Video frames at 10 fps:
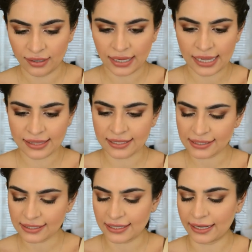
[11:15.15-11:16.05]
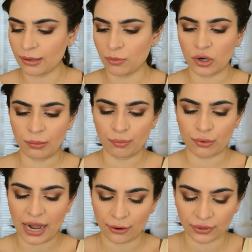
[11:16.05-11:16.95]
And this is like a more
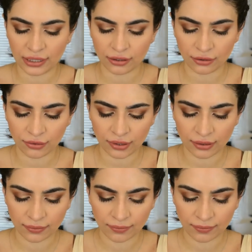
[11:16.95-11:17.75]
browny nude.